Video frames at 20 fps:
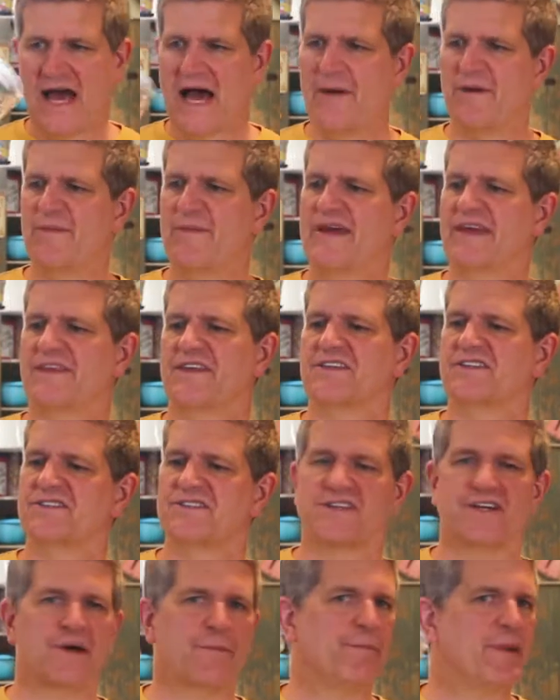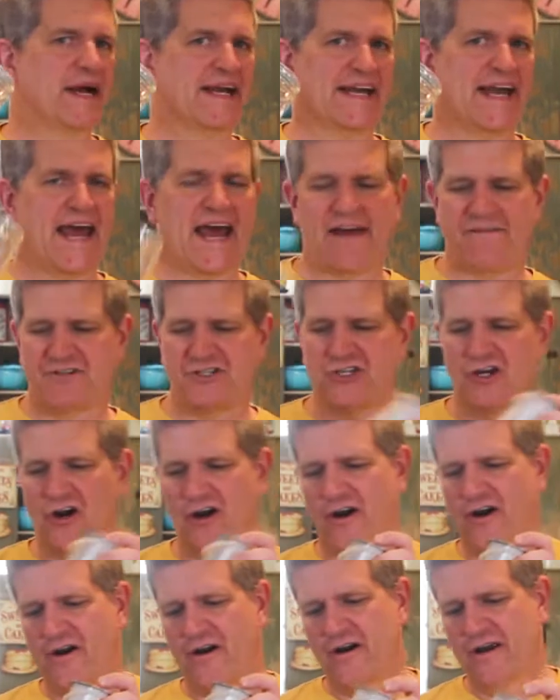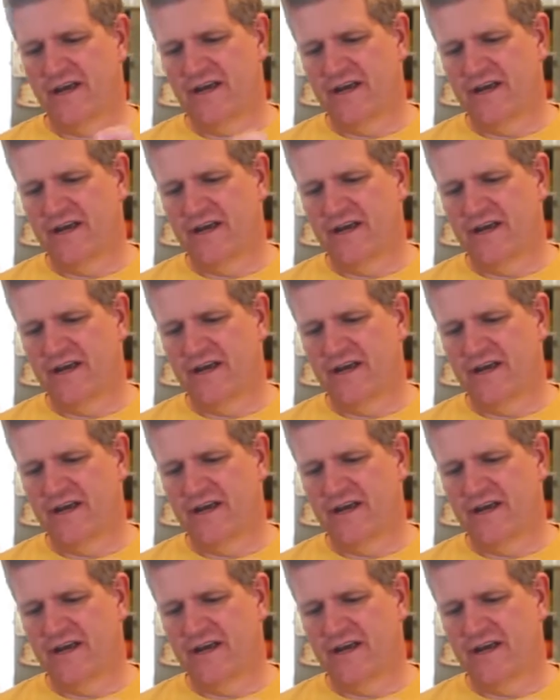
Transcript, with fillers: I'm gonna make, this is a pint and a half jar.